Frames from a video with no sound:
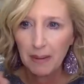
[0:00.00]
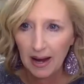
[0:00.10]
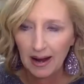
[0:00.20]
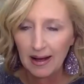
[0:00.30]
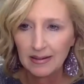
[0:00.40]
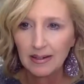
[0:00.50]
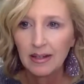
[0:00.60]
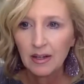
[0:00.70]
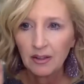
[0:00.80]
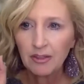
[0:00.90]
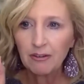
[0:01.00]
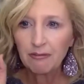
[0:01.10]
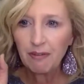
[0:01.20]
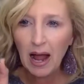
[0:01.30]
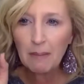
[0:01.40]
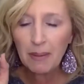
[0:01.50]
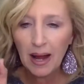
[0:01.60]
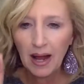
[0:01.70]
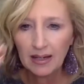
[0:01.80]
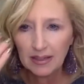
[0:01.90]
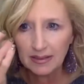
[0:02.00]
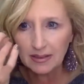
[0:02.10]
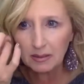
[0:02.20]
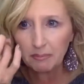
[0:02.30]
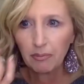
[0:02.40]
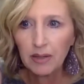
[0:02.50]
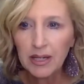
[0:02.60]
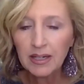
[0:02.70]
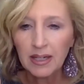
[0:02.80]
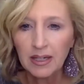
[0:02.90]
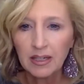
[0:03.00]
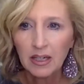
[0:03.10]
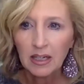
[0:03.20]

pad. The fat pad is depleted